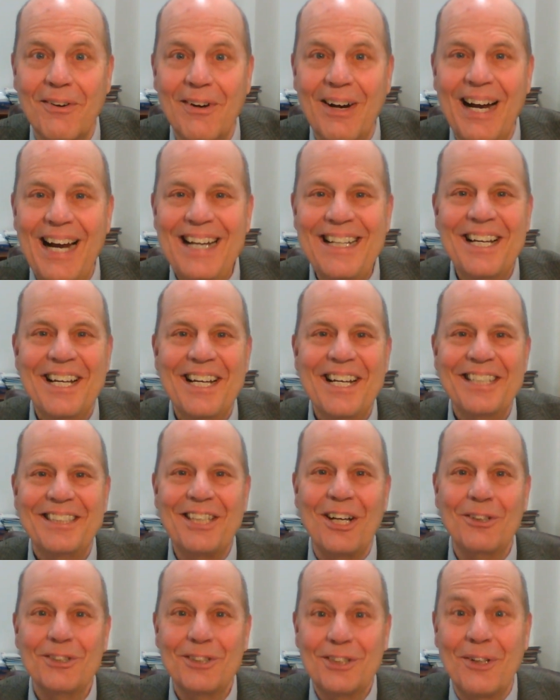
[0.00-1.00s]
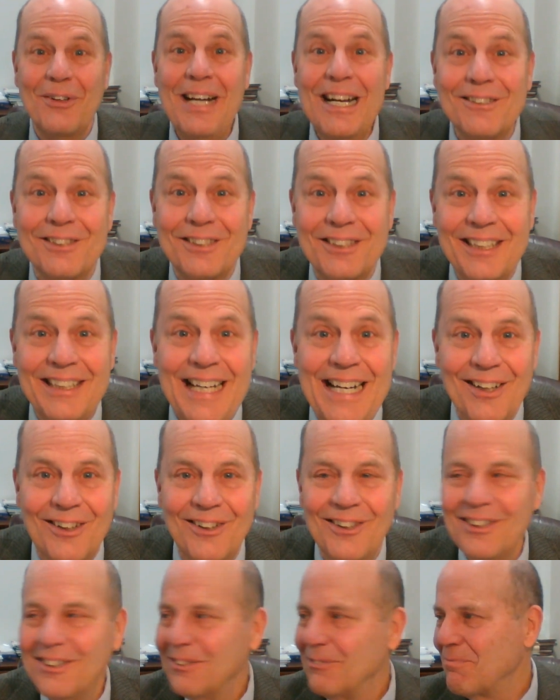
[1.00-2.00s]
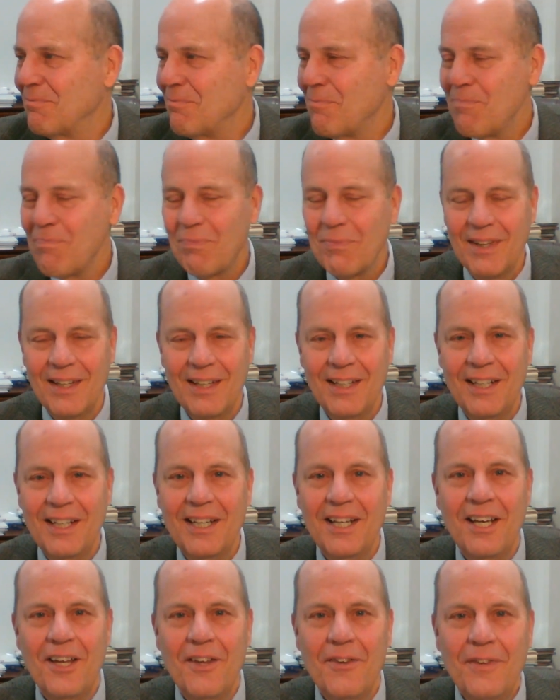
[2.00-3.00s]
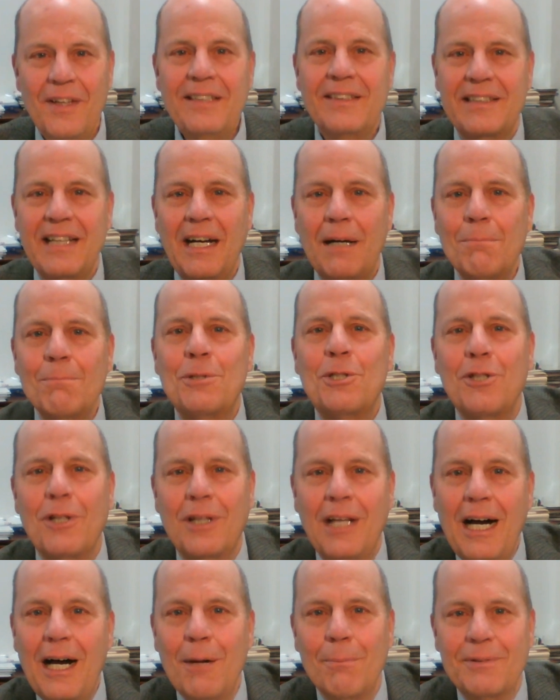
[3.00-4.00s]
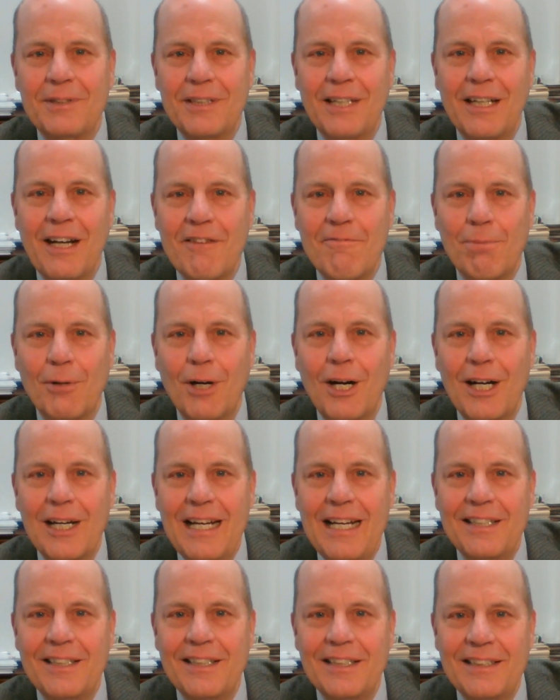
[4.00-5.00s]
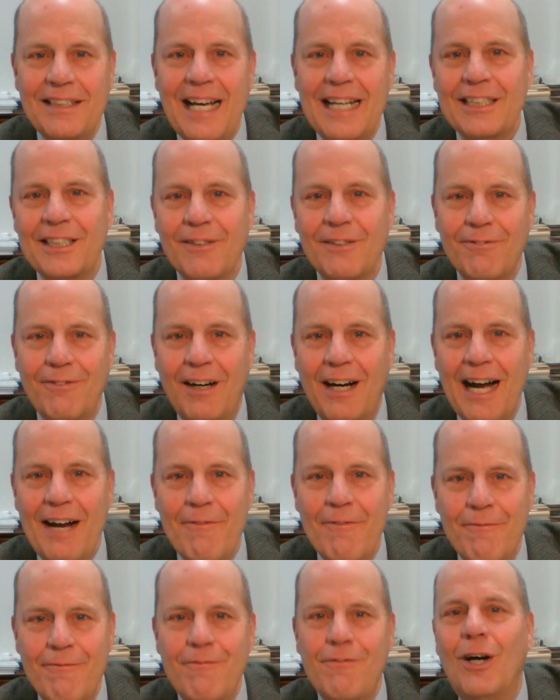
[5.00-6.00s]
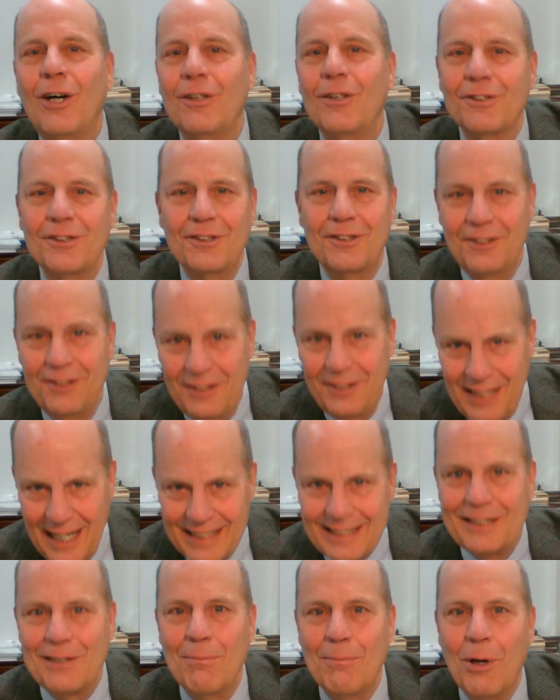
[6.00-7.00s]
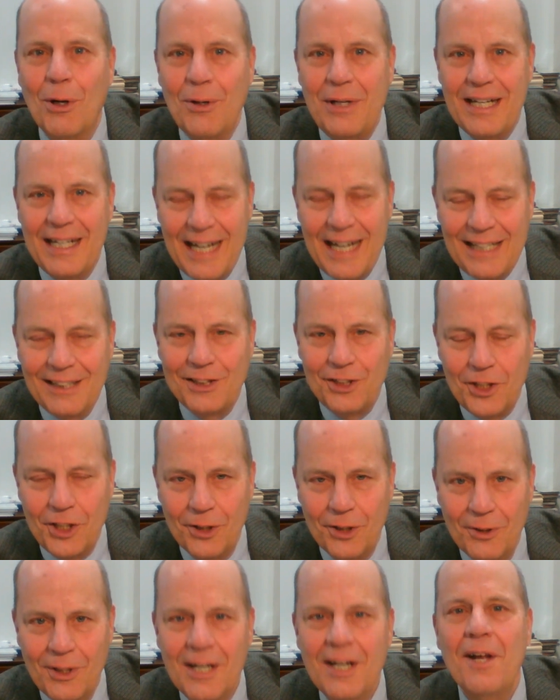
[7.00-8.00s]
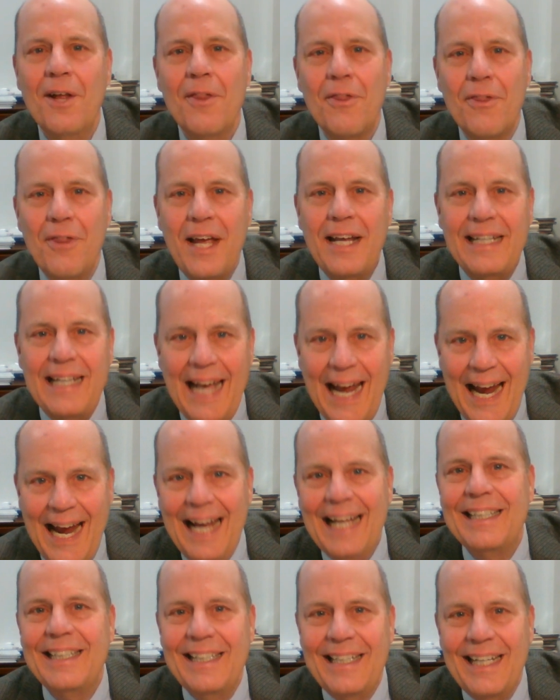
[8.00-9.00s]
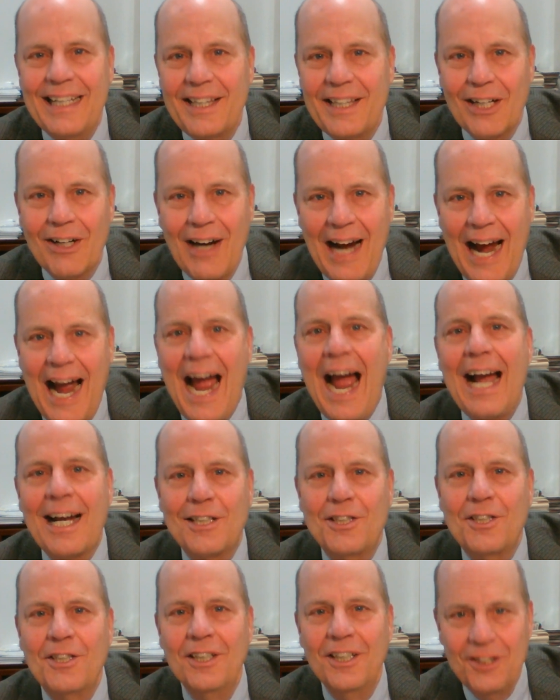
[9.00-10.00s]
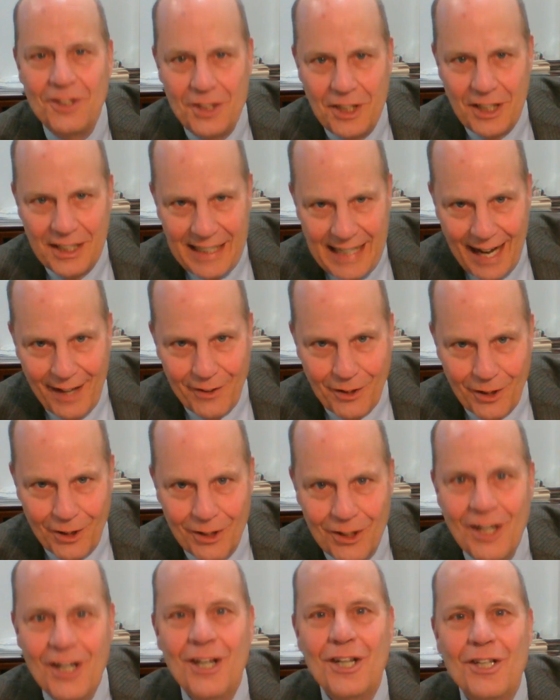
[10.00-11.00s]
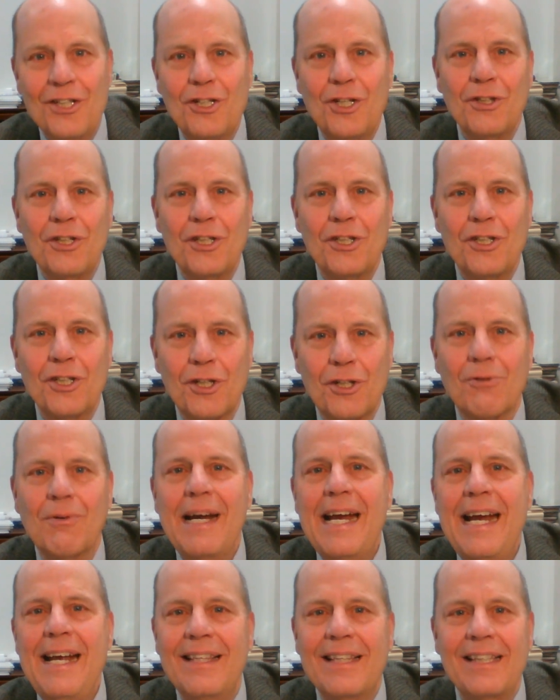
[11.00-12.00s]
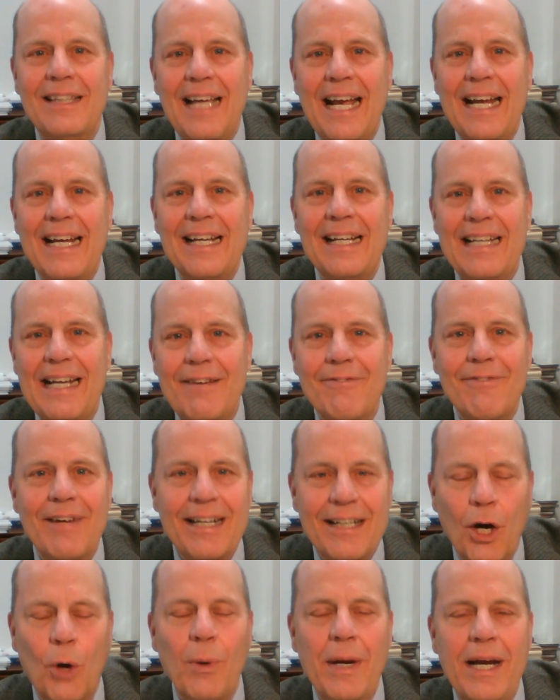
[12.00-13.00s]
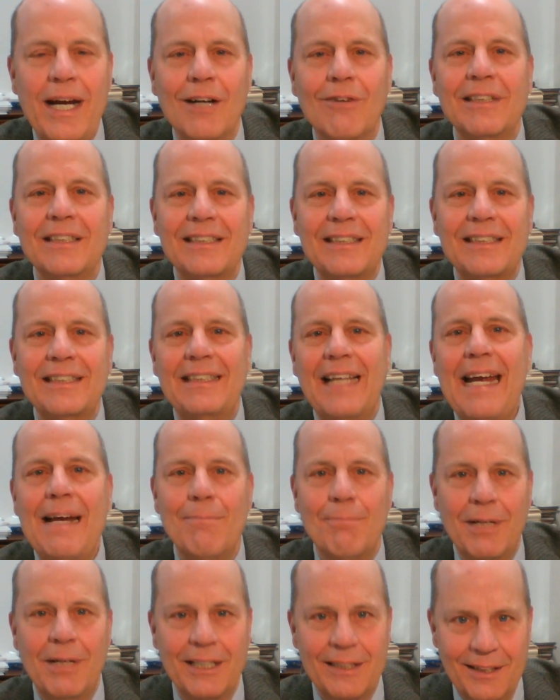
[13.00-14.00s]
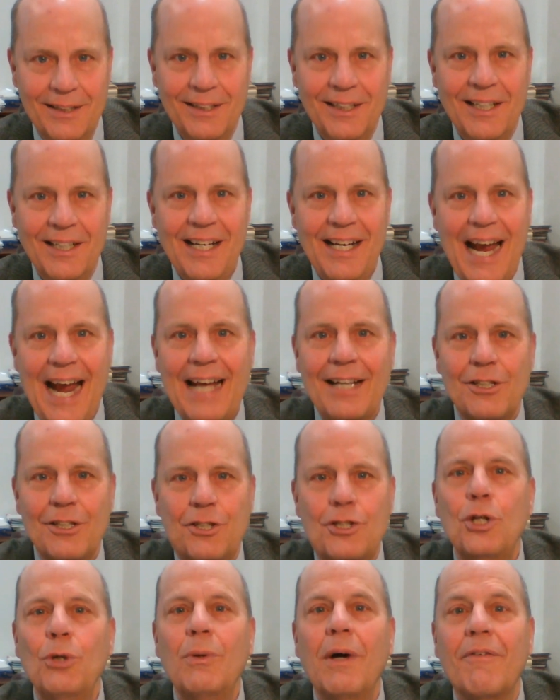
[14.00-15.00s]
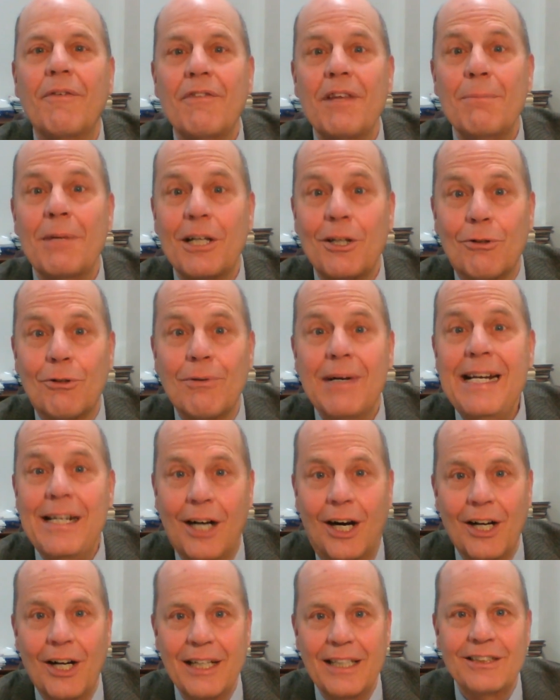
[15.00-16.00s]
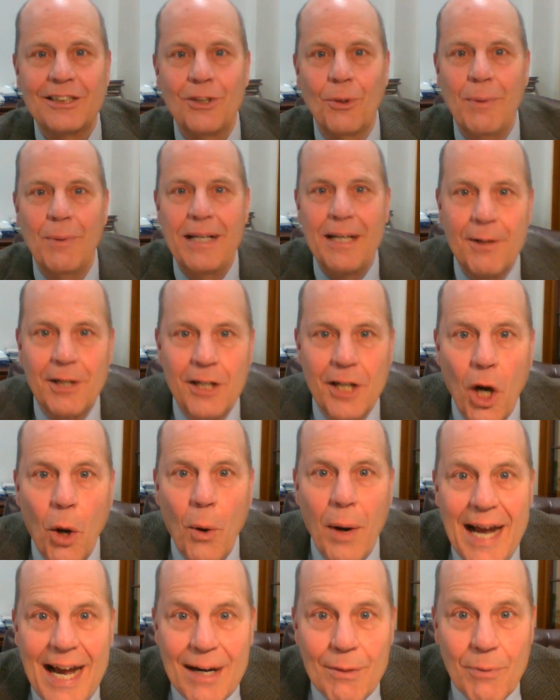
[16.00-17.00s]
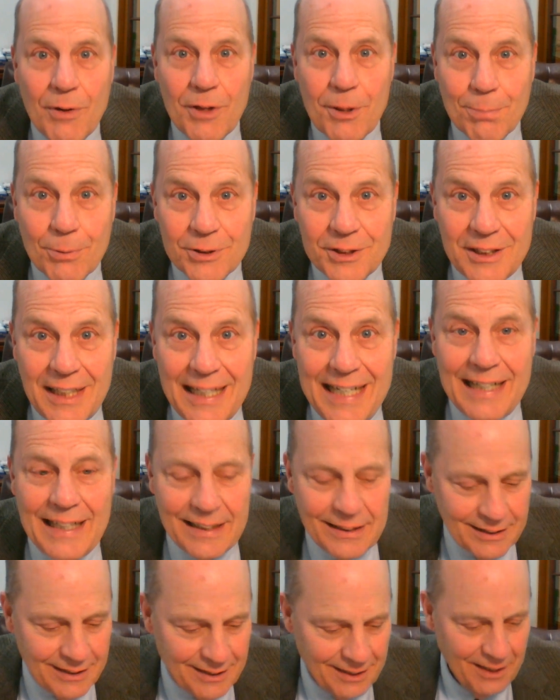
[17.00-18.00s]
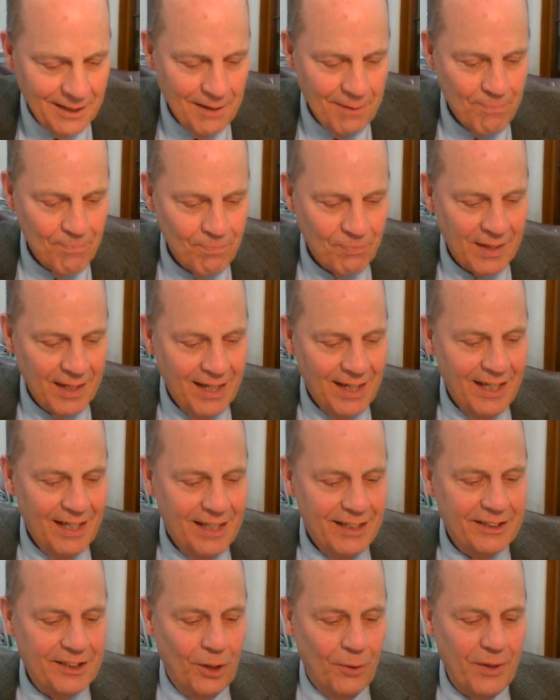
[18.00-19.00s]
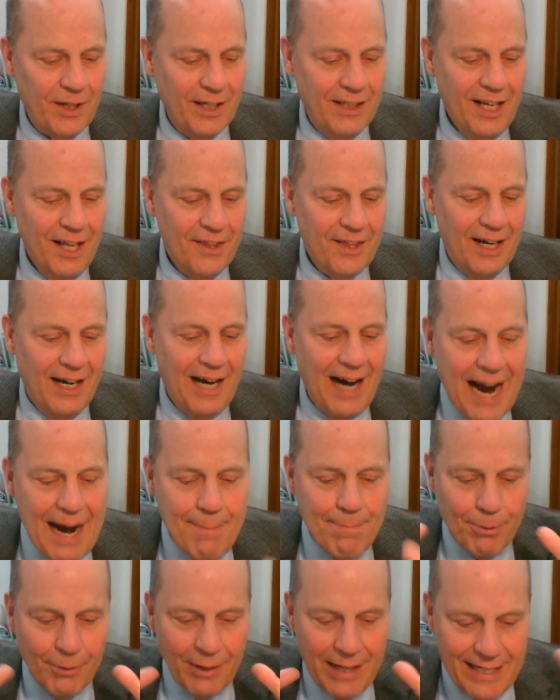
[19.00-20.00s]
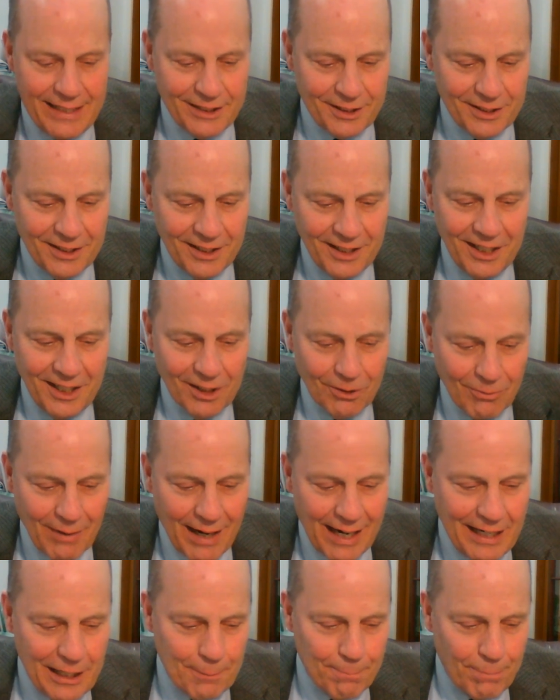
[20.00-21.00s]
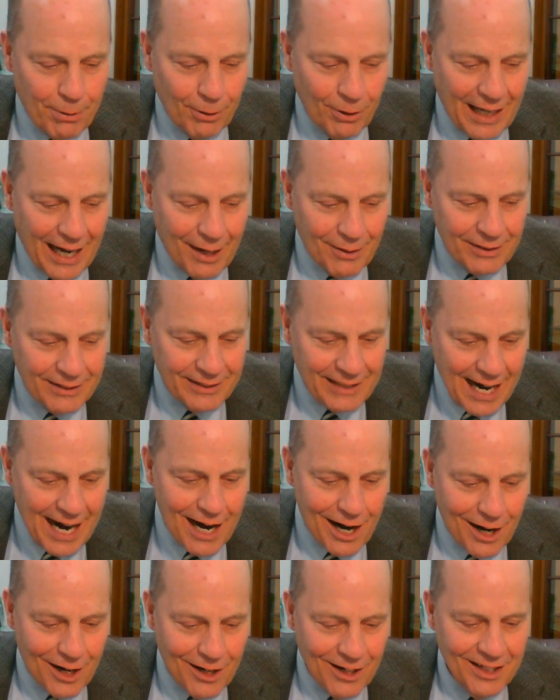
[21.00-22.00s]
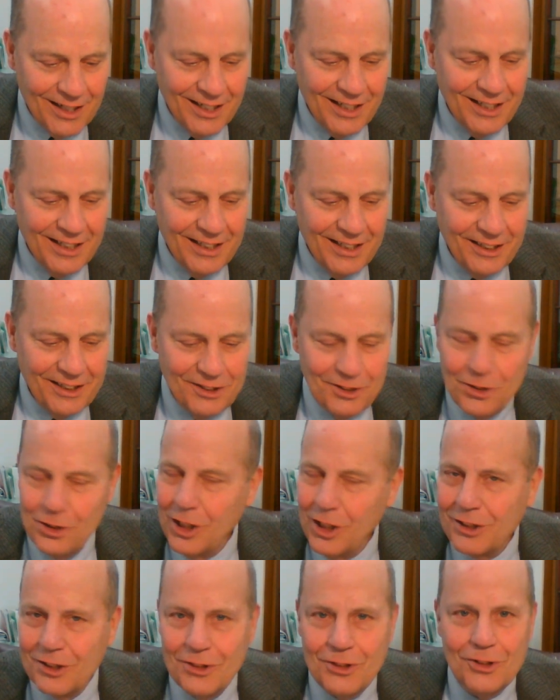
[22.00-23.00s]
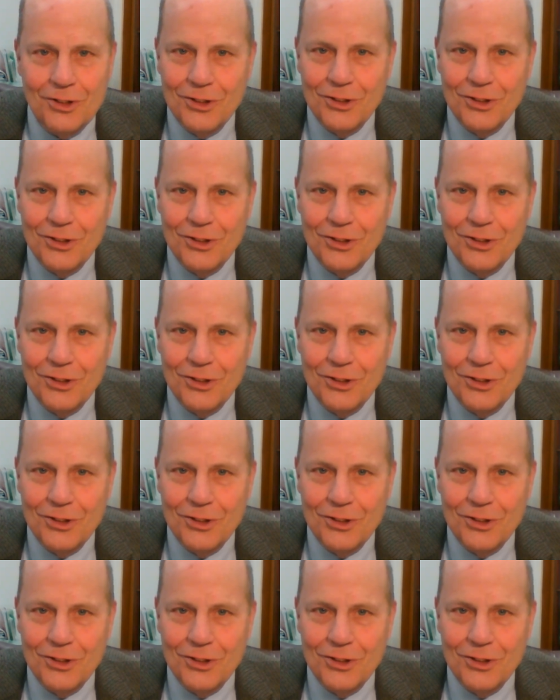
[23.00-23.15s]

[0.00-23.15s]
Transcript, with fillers: Right? So, so here's the deal these dumb schlubs that I've brought in to testify false testimony against you, they can't get their act together to the degree that they can give a coherent statement and two of them agree on it so we can go ahead with the proceedings. So the, the high priest, ready to pull out his hair, just